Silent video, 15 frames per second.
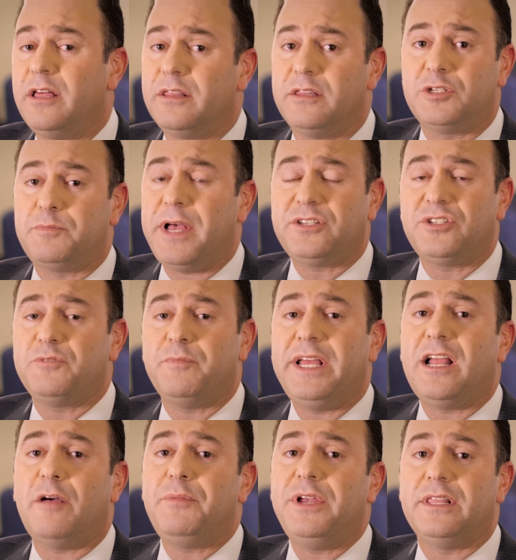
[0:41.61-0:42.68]
The spouses may
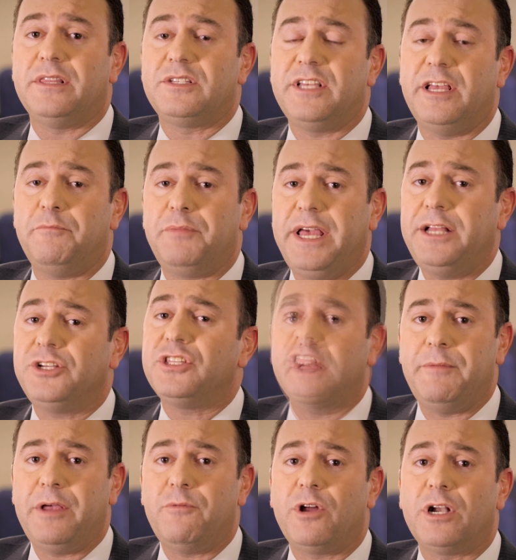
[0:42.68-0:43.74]
not be on the same page, and they
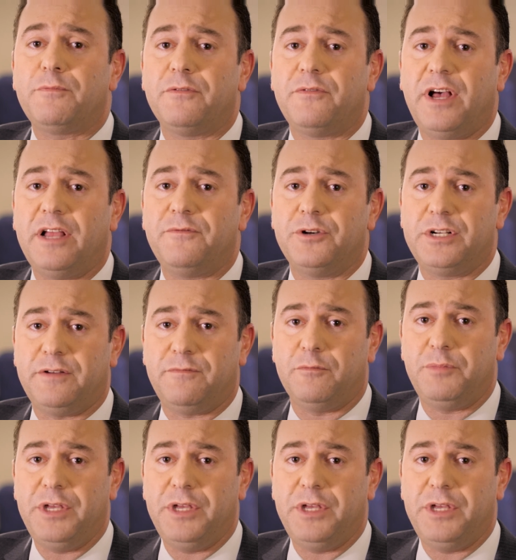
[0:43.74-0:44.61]
may want to provide for different